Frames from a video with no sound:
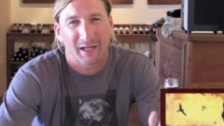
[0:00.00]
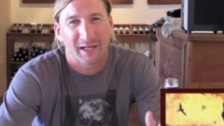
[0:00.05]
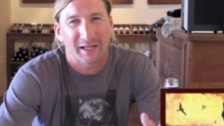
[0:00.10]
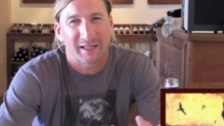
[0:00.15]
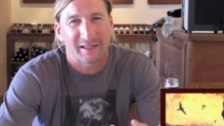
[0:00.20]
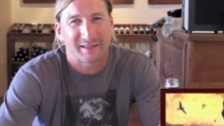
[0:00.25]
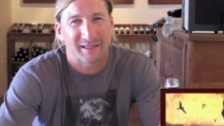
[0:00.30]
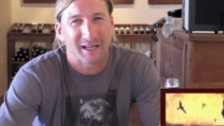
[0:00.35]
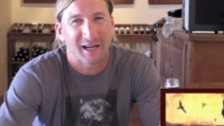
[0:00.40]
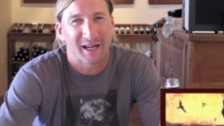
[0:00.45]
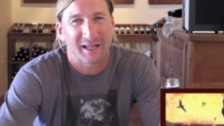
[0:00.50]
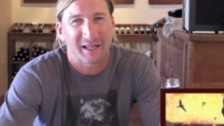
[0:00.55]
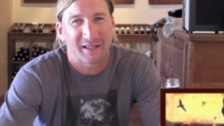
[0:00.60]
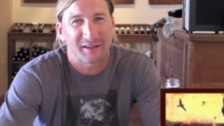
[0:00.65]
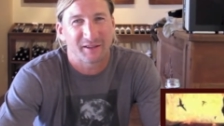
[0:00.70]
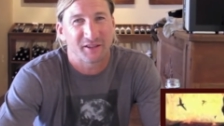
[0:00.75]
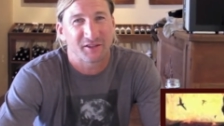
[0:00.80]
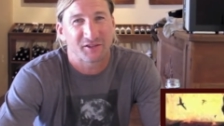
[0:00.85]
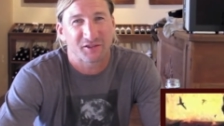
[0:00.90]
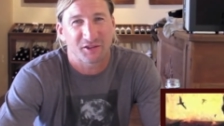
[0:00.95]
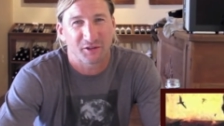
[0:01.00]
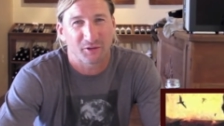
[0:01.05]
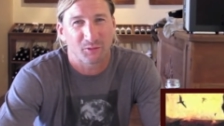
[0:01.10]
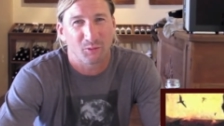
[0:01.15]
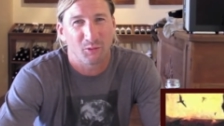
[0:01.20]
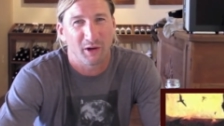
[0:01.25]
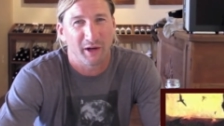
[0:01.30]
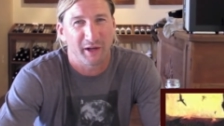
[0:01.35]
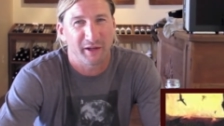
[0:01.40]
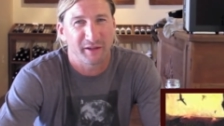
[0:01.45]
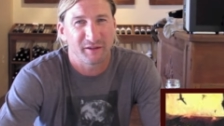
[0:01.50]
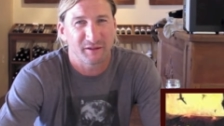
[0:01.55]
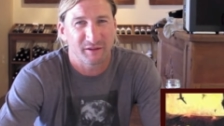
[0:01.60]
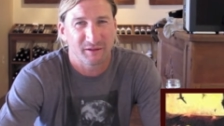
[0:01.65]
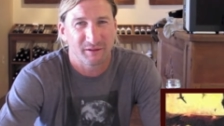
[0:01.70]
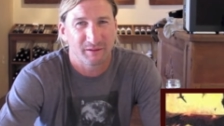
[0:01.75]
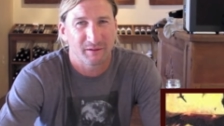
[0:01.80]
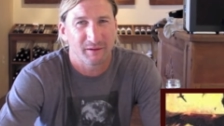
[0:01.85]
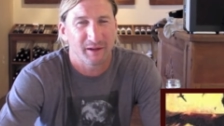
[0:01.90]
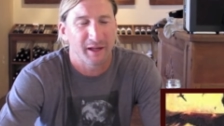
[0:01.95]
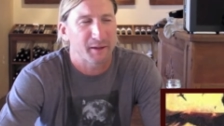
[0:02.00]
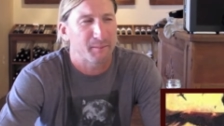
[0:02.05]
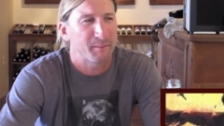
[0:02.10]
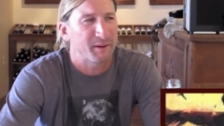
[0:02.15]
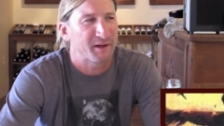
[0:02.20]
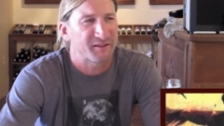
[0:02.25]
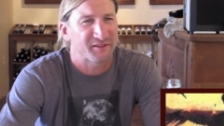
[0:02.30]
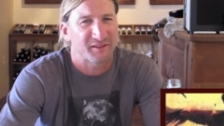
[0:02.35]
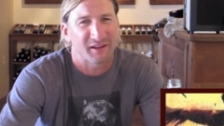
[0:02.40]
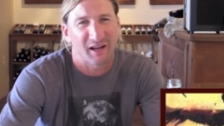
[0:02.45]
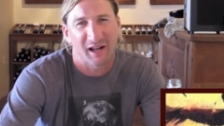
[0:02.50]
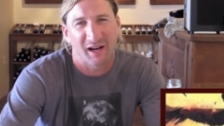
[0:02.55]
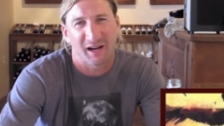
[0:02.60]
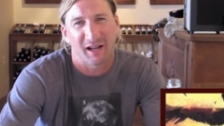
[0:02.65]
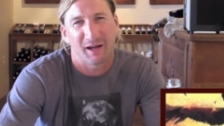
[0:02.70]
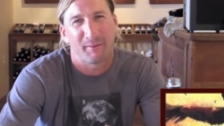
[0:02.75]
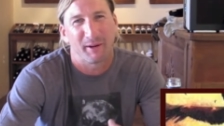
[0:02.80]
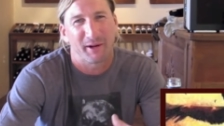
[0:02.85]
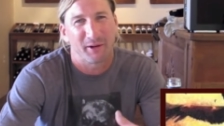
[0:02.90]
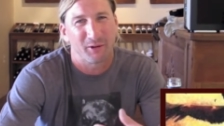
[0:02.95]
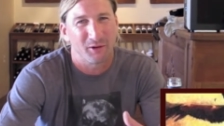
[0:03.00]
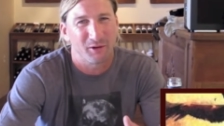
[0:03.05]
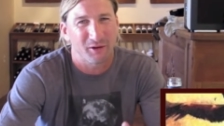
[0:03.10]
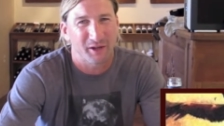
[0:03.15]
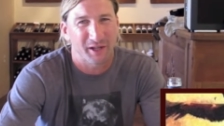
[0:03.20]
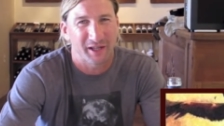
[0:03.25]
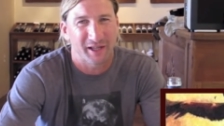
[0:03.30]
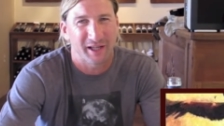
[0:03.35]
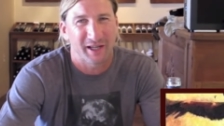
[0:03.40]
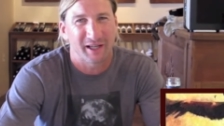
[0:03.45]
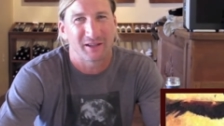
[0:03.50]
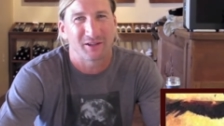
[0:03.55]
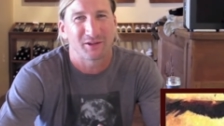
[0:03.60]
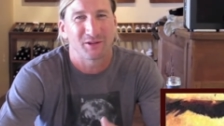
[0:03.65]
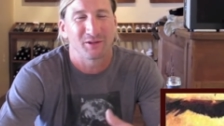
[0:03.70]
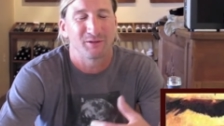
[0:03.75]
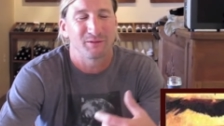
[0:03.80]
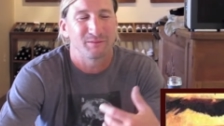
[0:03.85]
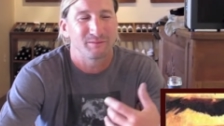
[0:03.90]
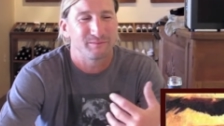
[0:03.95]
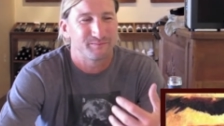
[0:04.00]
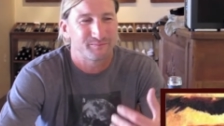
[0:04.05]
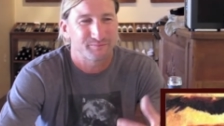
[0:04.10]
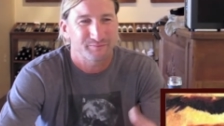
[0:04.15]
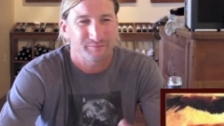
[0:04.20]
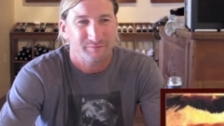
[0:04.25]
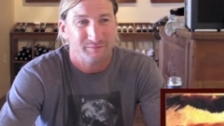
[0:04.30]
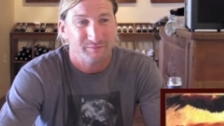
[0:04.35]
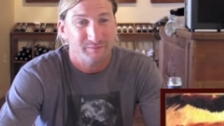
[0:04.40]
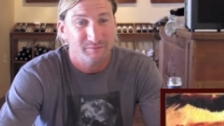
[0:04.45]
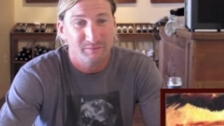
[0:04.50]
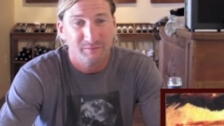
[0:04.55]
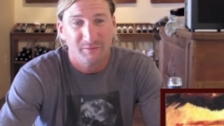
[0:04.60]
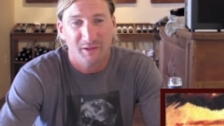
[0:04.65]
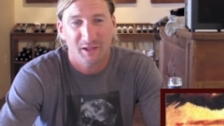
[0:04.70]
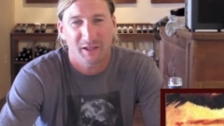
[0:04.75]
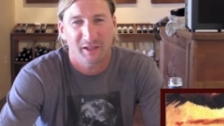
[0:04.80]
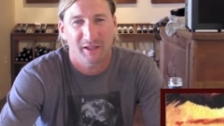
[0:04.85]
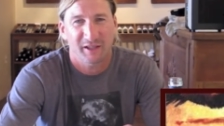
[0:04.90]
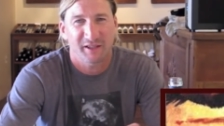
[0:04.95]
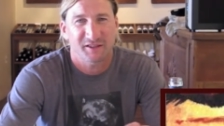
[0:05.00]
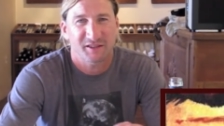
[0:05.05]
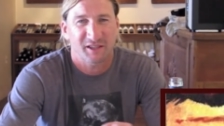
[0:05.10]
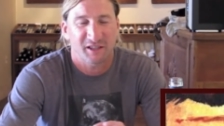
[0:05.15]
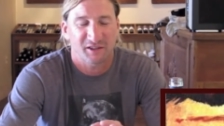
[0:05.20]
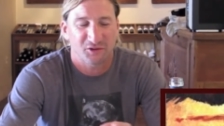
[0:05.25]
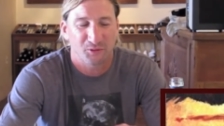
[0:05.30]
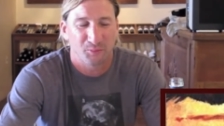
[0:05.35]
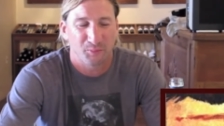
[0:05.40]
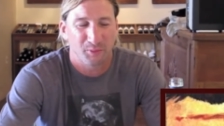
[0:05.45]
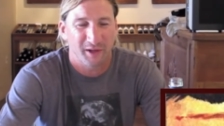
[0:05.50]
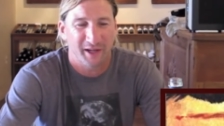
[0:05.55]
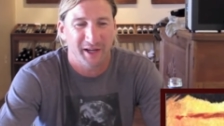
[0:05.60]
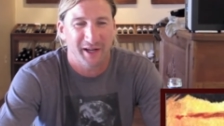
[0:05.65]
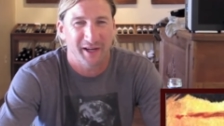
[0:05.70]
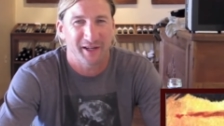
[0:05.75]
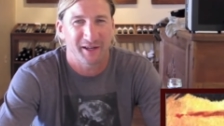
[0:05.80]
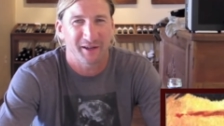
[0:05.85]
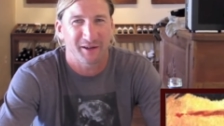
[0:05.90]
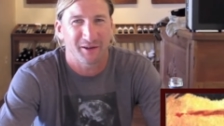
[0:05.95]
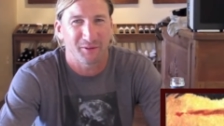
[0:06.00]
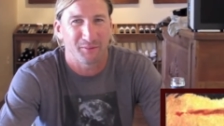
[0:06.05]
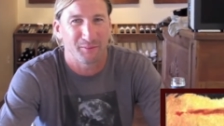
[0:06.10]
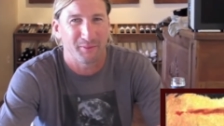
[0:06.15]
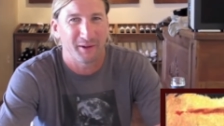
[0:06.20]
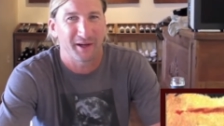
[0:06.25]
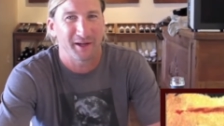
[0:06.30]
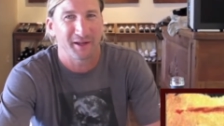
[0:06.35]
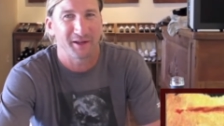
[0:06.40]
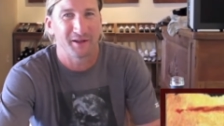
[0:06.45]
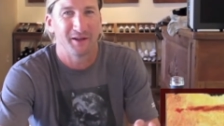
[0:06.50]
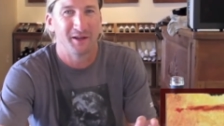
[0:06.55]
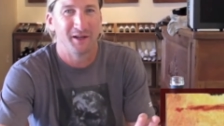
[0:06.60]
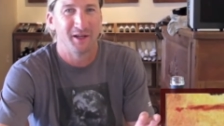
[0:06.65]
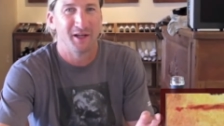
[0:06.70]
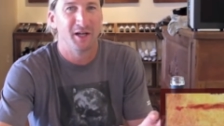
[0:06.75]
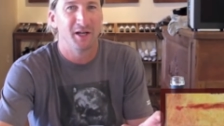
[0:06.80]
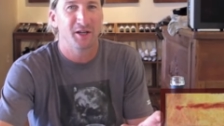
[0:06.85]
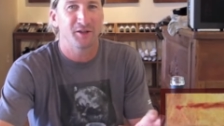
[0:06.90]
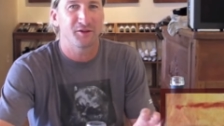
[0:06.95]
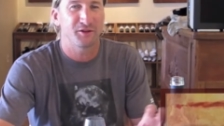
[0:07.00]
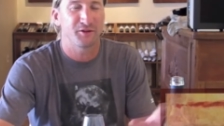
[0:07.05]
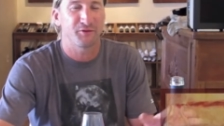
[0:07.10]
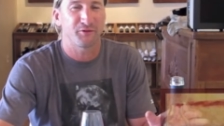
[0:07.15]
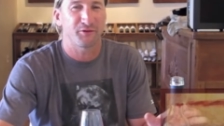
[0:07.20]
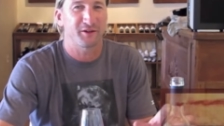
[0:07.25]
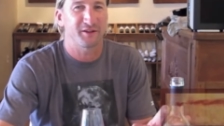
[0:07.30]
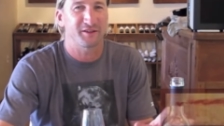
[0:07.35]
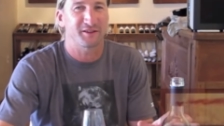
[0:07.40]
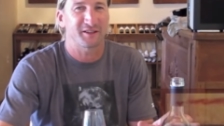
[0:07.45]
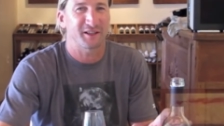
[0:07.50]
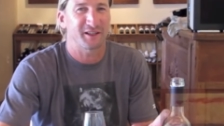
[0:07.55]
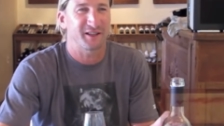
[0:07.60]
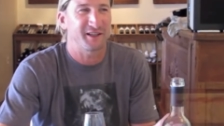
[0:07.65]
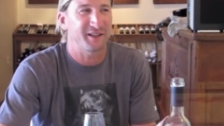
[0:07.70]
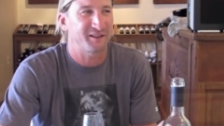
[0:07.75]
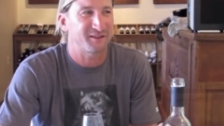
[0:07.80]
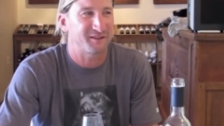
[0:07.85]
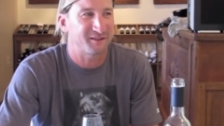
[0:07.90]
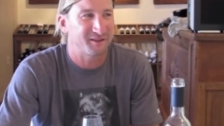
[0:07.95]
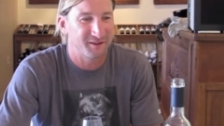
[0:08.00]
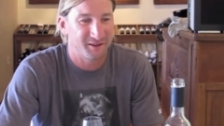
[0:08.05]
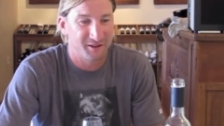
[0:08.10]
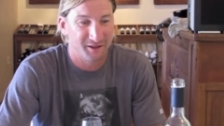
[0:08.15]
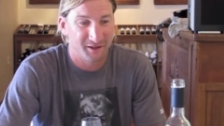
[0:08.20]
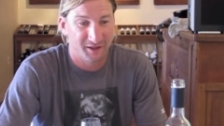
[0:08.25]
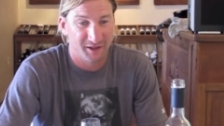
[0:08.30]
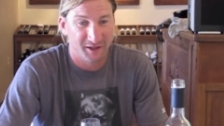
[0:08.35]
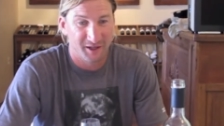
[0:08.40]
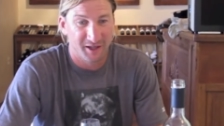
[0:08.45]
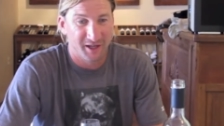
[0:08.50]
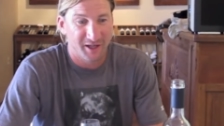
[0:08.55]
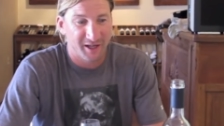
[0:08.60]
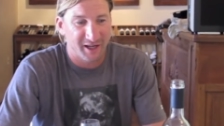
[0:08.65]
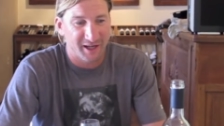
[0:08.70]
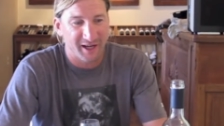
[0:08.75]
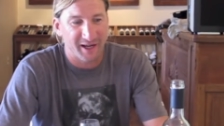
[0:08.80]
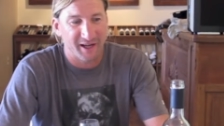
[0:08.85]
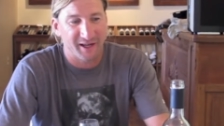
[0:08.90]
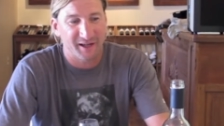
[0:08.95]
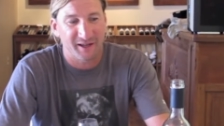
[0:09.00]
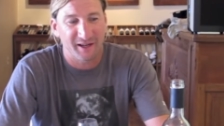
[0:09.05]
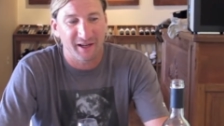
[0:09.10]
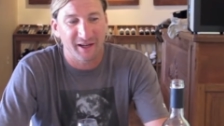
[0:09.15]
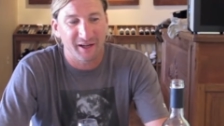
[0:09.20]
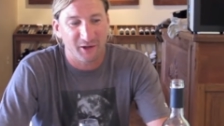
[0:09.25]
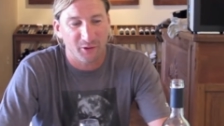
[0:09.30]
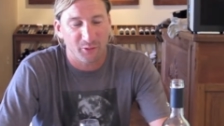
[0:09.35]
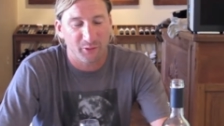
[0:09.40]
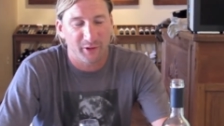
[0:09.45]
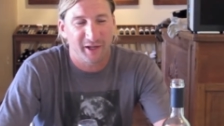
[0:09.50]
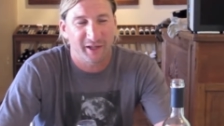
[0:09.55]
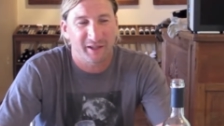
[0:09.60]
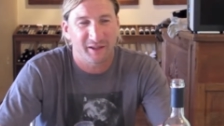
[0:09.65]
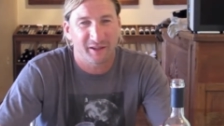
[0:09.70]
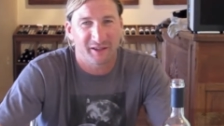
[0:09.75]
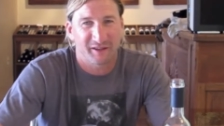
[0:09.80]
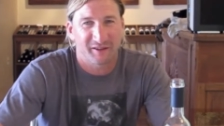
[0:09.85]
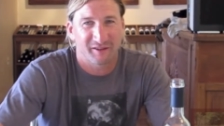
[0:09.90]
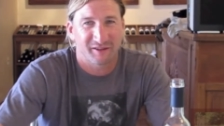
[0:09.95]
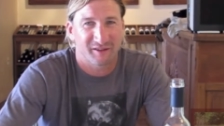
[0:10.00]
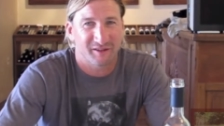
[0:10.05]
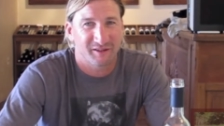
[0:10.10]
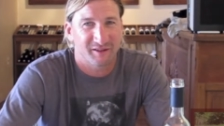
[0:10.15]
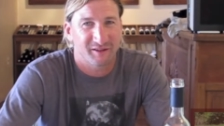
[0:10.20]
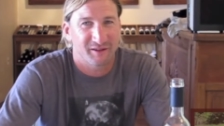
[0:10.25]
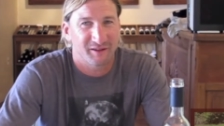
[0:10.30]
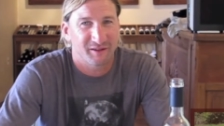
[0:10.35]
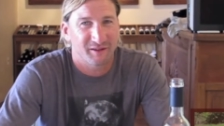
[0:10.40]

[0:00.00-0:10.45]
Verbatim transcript: Italian dessert wines like Marsala, Barolo Chinato. And I start to play and combine different techniques and, and create this